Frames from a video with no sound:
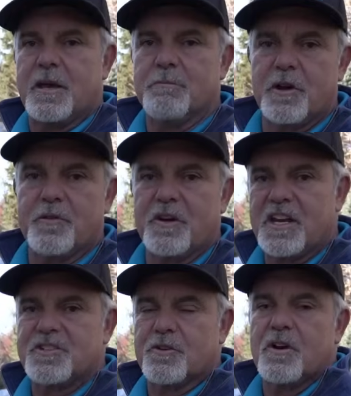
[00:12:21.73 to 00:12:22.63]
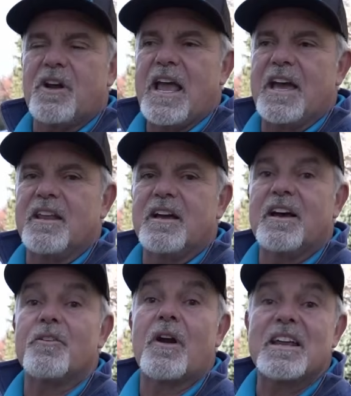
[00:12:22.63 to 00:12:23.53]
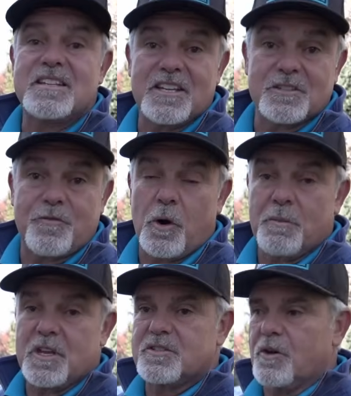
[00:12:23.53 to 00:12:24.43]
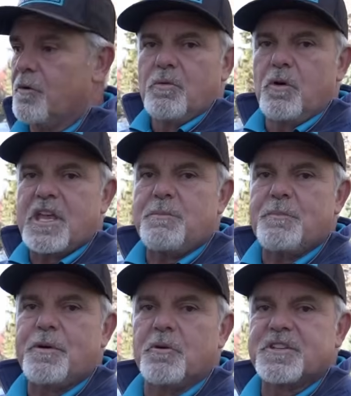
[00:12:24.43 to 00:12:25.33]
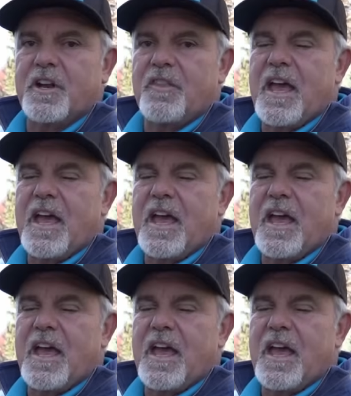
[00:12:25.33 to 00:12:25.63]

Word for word: and Mother Nature had other ideas for me, so we'll keep you posted on